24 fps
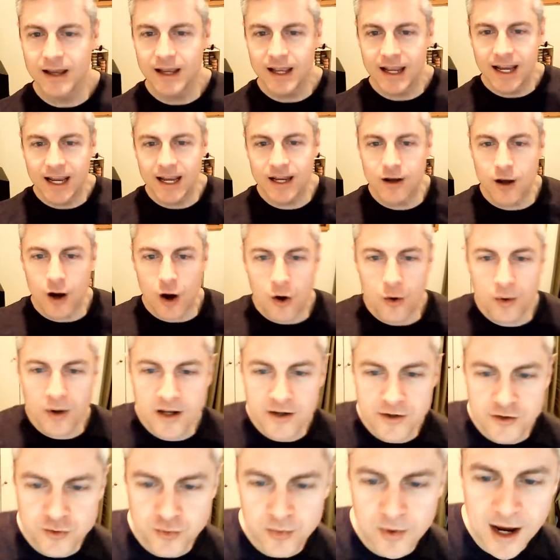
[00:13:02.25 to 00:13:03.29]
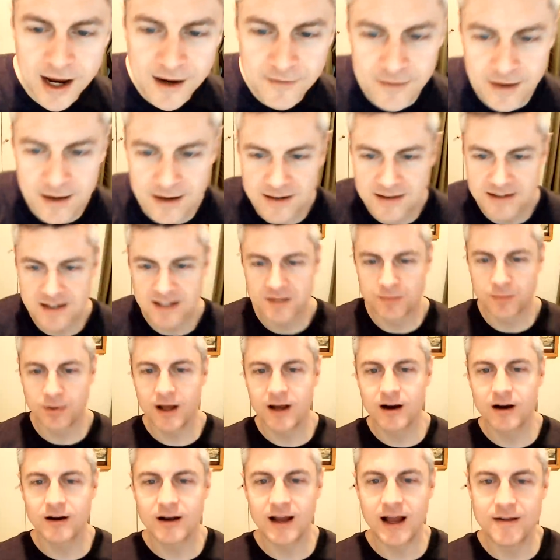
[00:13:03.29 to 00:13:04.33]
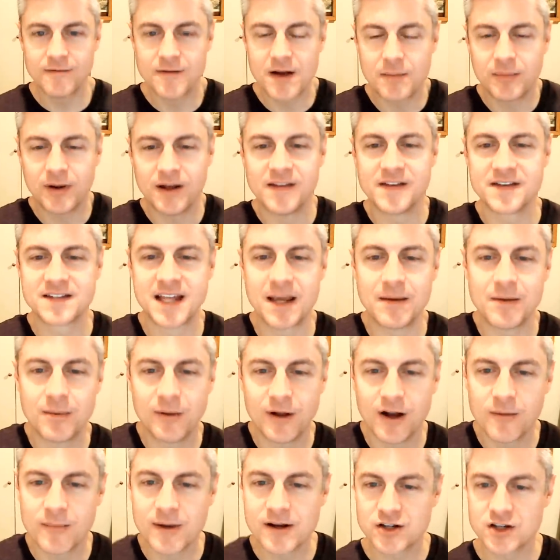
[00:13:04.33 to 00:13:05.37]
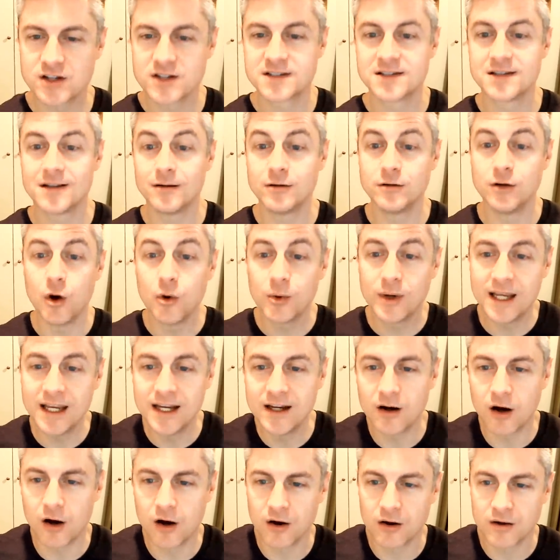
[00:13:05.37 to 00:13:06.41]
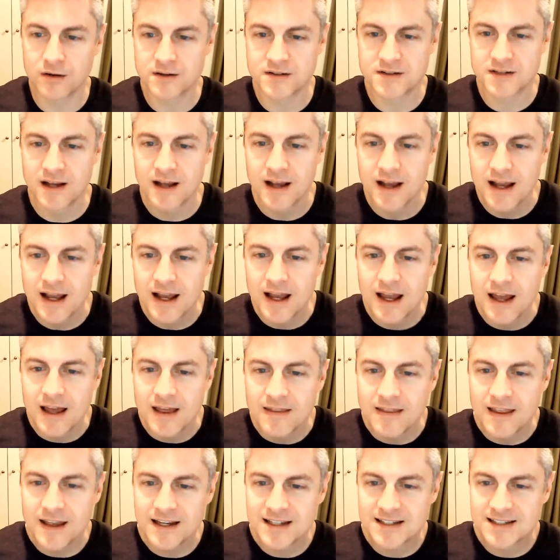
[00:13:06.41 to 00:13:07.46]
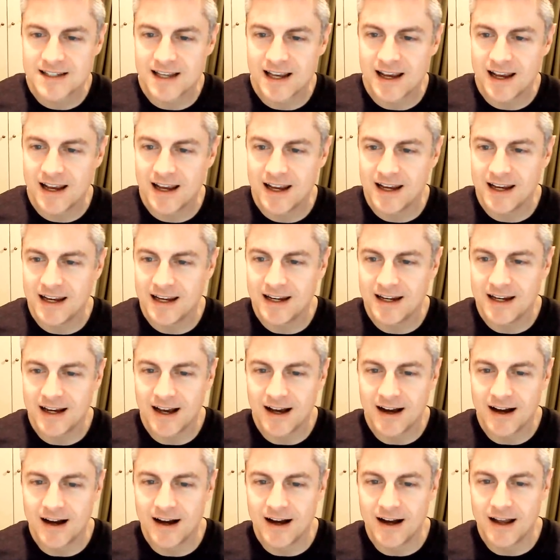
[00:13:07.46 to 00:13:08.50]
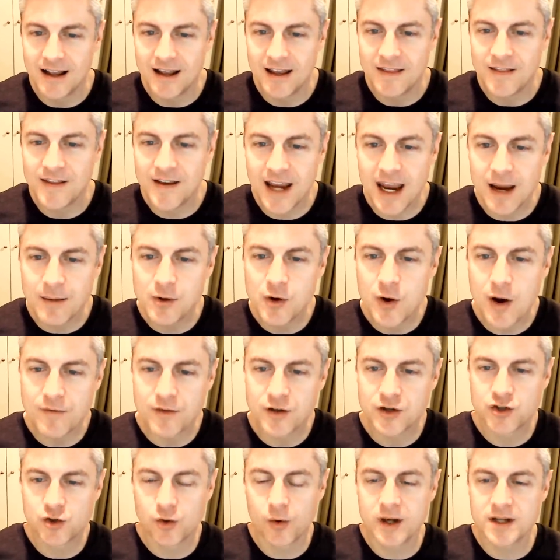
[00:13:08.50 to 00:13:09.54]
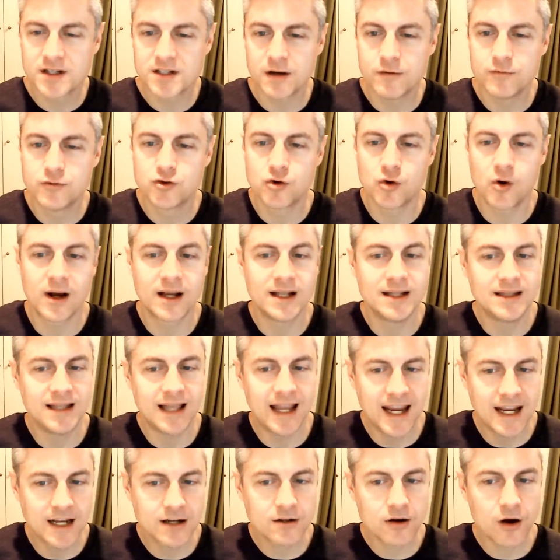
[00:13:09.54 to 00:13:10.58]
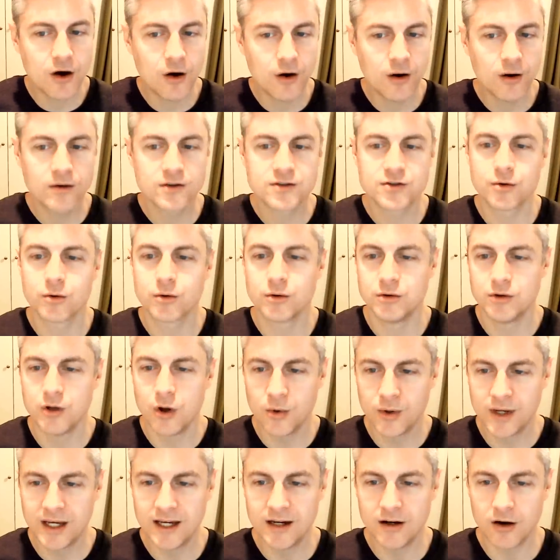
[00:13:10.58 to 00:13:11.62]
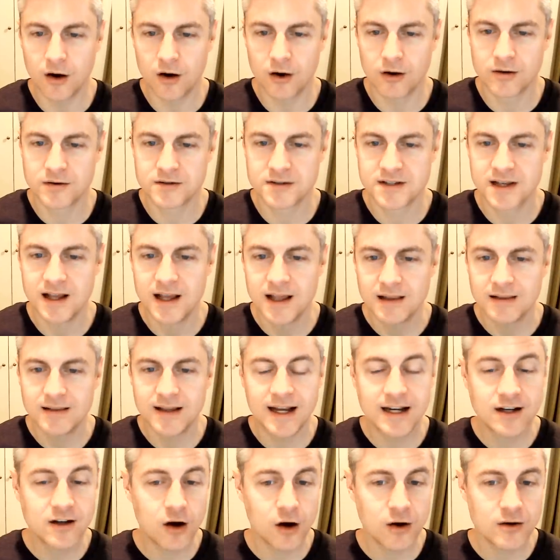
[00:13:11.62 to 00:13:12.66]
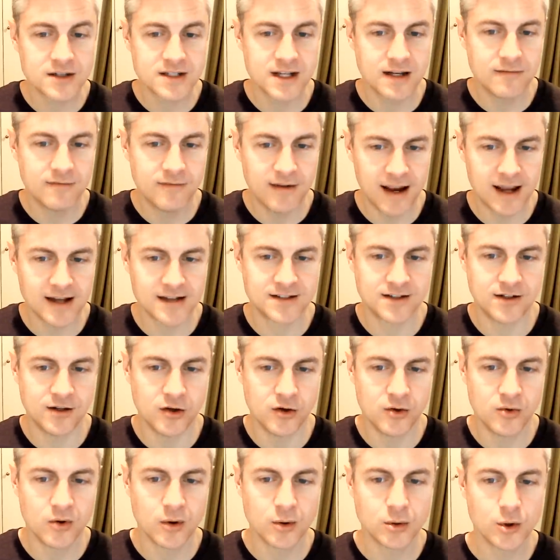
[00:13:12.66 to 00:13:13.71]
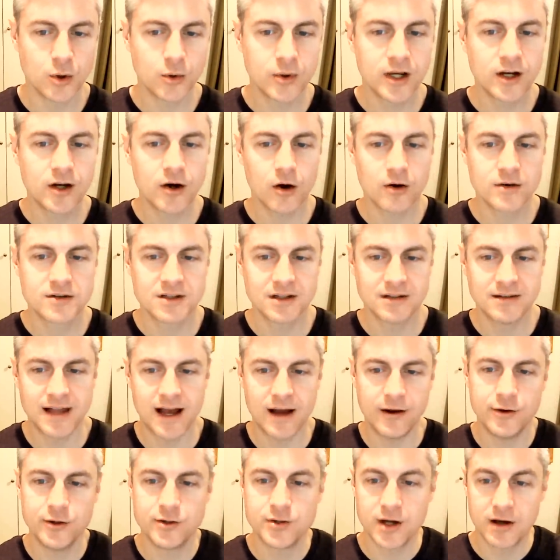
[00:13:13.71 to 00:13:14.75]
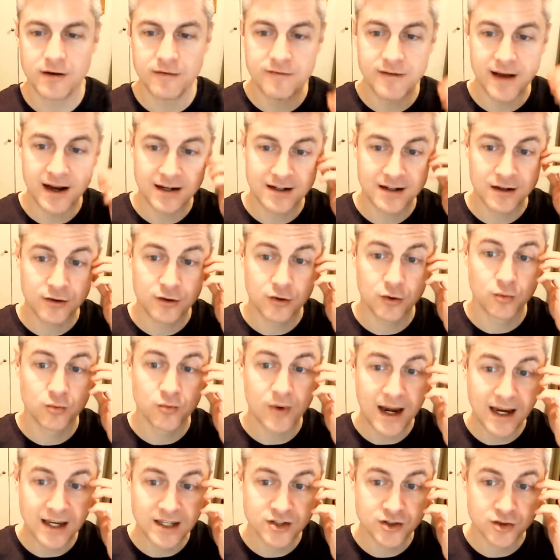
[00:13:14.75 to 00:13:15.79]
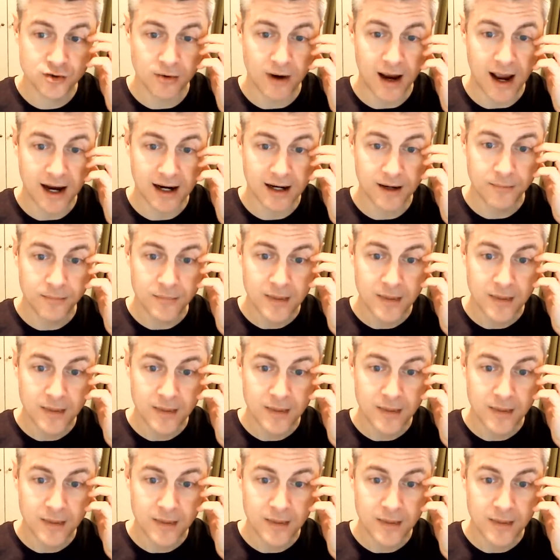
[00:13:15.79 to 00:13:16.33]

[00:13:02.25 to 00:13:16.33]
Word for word: In Odin's Ravens, this player, I have not played this game, the player mentions the Loki cards. They say, uh, in the game, you have the choice of drawing land cards or Loki cards. Land cards advance you. Loki cards allow you to affect the racetrack.